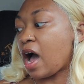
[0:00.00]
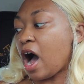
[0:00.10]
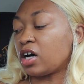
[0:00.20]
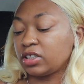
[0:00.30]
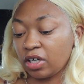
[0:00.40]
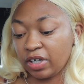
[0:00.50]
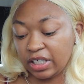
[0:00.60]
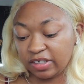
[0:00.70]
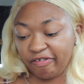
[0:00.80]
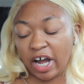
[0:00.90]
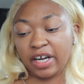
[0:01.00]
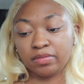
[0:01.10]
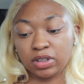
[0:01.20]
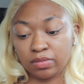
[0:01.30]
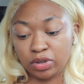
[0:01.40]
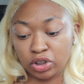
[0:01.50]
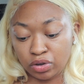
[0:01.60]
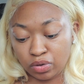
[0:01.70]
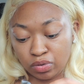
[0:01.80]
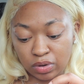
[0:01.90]
Also need to find him some
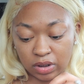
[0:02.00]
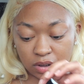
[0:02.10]
shoes.